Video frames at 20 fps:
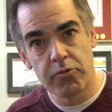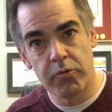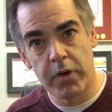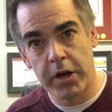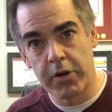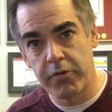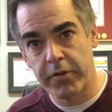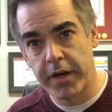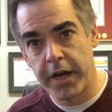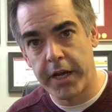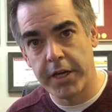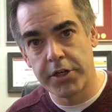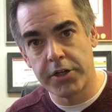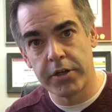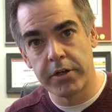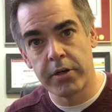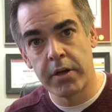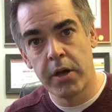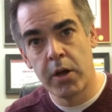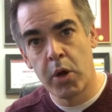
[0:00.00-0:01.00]

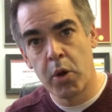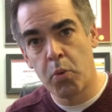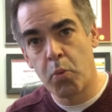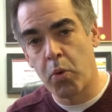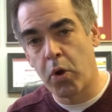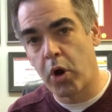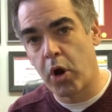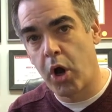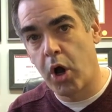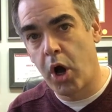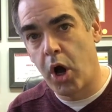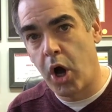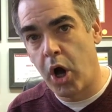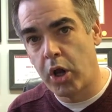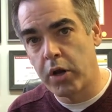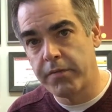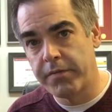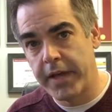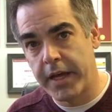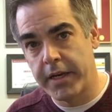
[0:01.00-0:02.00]
recreation, where
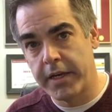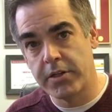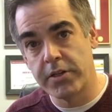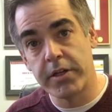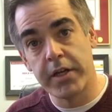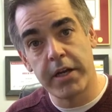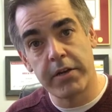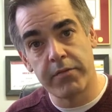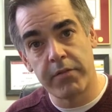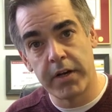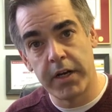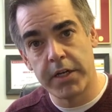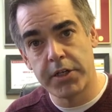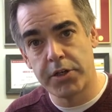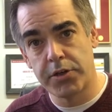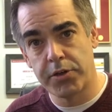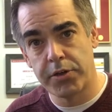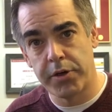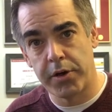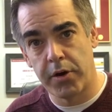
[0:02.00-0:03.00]
all of that is in
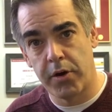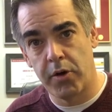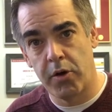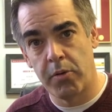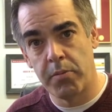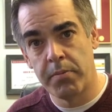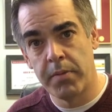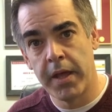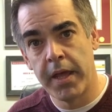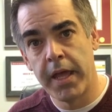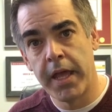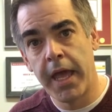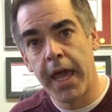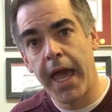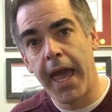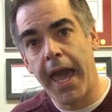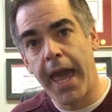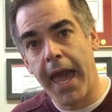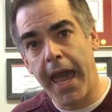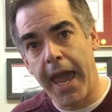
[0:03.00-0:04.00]
relation to your home,
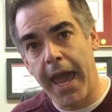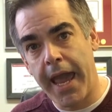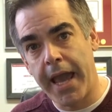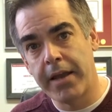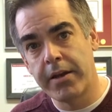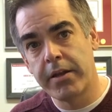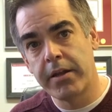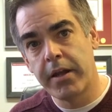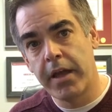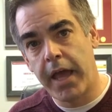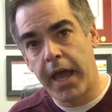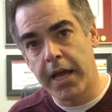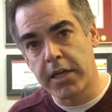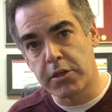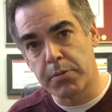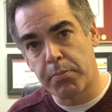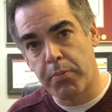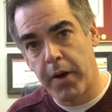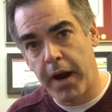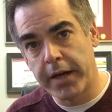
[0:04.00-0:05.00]
and
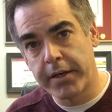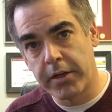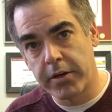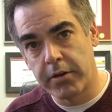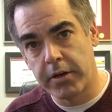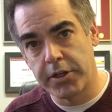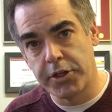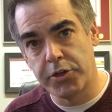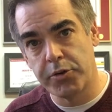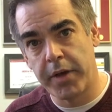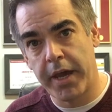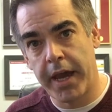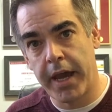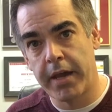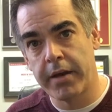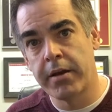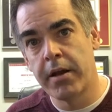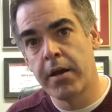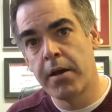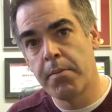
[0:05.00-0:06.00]
as practical as you
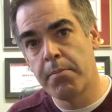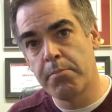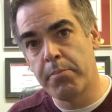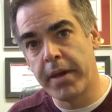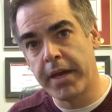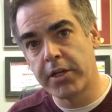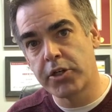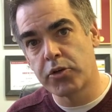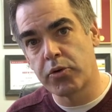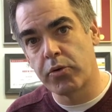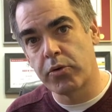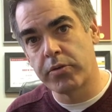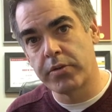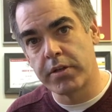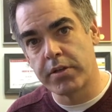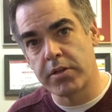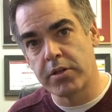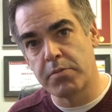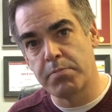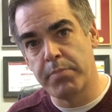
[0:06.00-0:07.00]
can, make sure
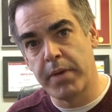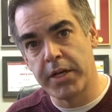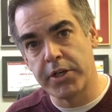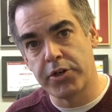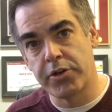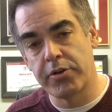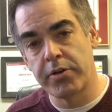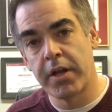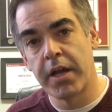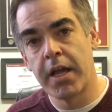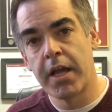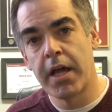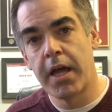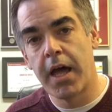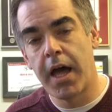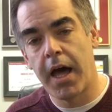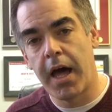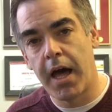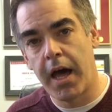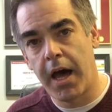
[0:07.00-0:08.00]
this is measured
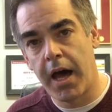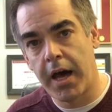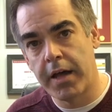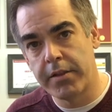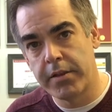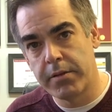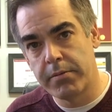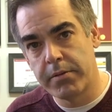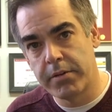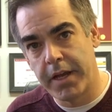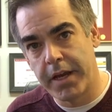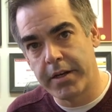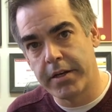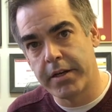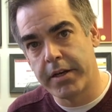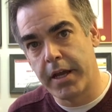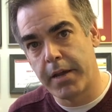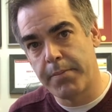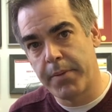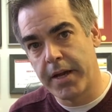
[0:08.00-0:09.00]
on the
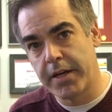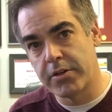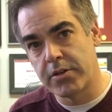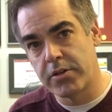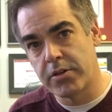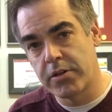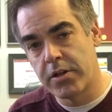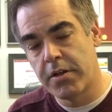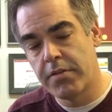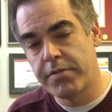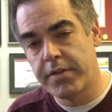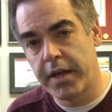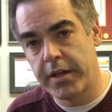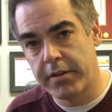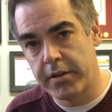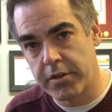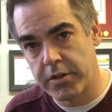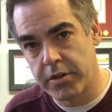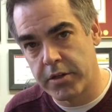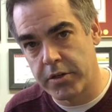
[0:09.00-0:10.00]
day-to-day -day basis
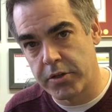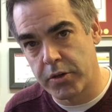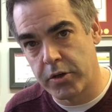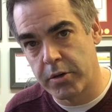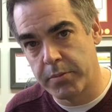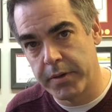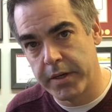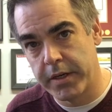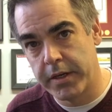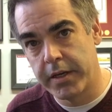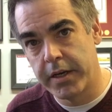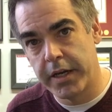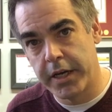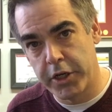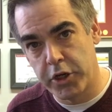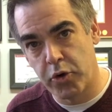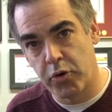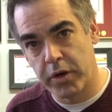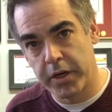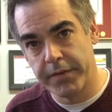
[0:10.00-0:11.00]
that this is going to be
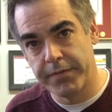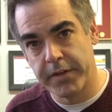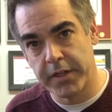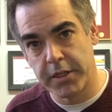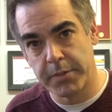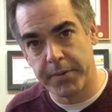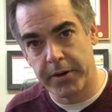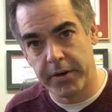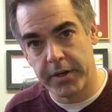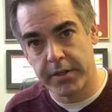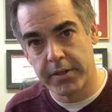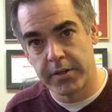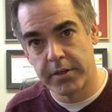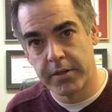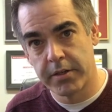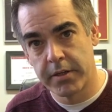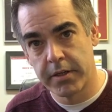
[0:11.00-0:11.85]
in your lived experience.